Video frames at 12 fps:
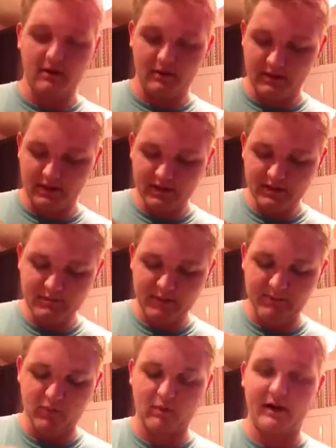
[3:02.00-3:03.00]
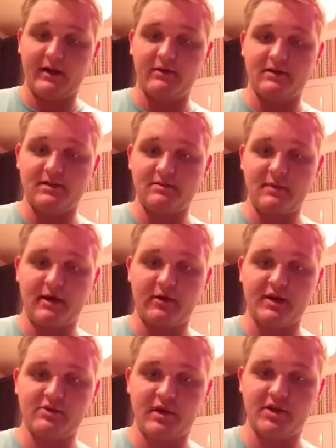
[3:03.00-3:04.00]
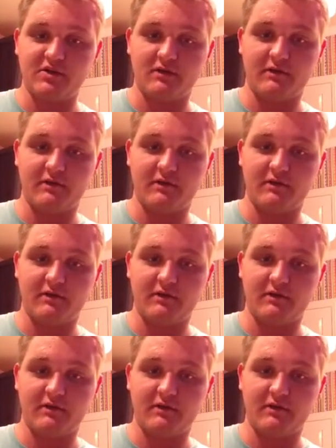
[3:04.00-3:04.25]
These people right here, this is my graduation